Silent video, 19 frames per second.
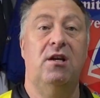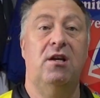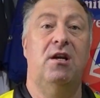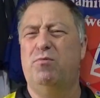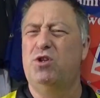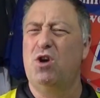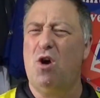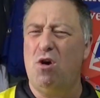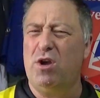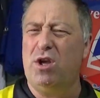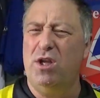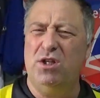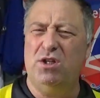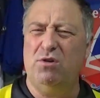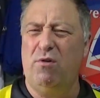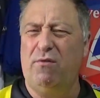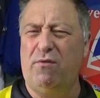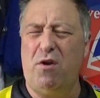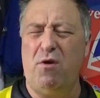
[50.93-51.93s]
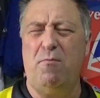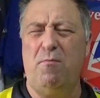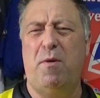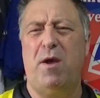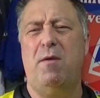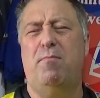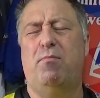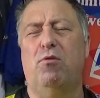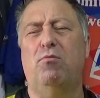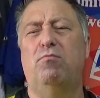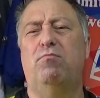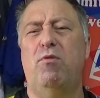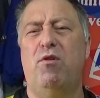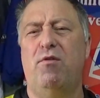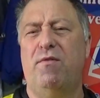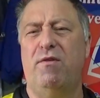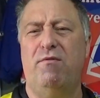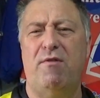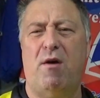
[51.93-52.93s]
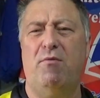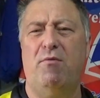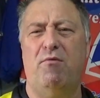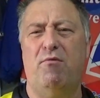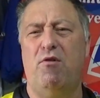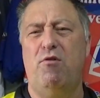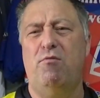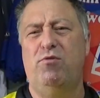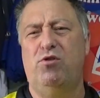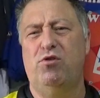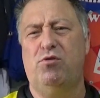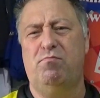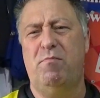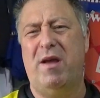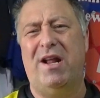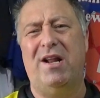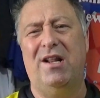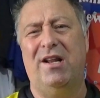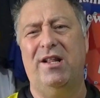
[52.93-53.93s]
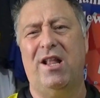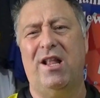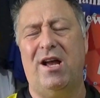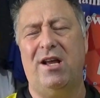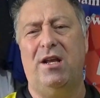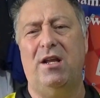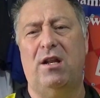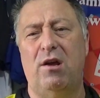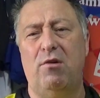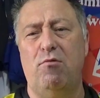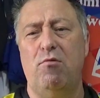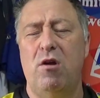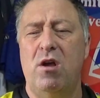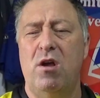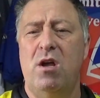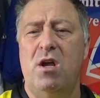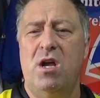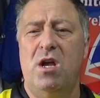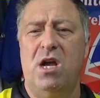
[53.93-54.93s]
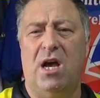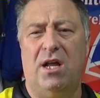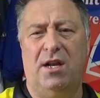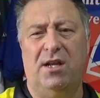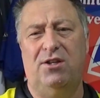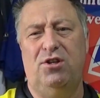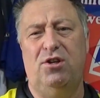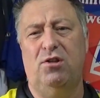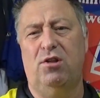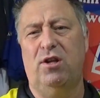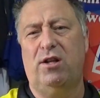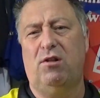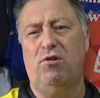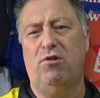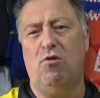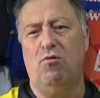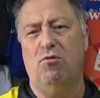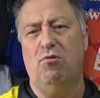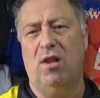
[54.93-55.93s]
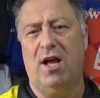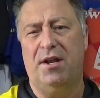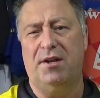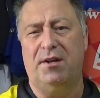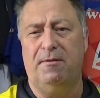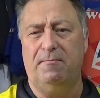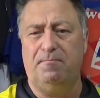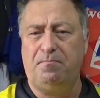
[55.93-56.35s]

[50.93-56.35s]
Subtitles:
I'm talking to a few people moving around the room, just mingling like you do, and this little young lad